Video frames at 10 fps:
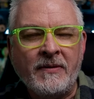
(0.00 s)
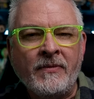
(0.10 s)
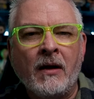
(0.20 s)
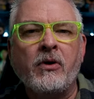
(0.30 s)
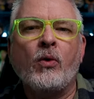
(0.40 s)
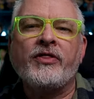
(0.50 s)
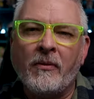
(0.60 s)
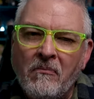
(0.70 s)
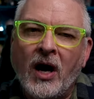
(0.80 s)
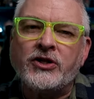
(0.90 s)
Me, but with
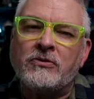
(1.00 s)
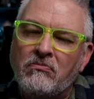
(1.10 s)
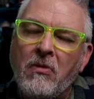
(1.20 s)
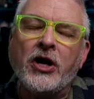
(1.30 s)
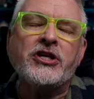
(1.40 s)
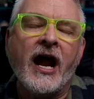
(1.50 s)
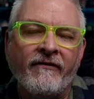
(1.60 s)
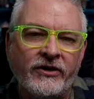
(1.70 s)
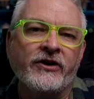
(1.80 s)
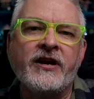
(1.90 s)
a much, much
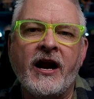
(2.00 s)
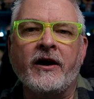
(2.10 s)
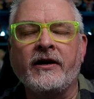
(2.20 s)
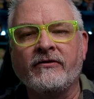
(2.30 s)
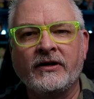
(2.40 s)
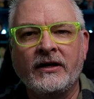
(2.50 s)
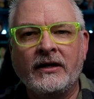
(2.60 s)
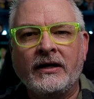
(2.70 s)
heavier narrative.